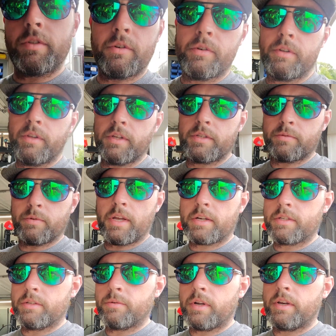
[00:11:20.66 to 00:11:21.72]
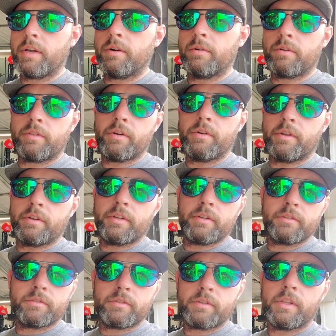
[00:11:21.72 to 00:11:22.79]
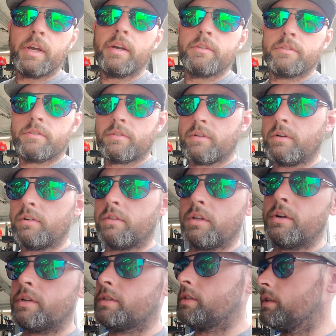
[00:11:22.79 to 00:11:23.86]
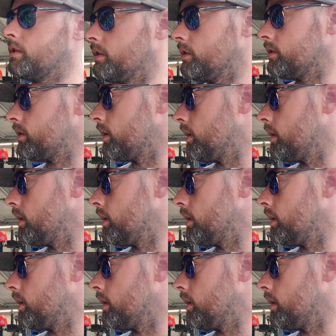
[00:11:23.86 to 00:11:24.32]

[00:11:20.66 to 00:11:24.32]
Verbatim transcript: that are in this one actually right now are 30,000 or 30 cc's.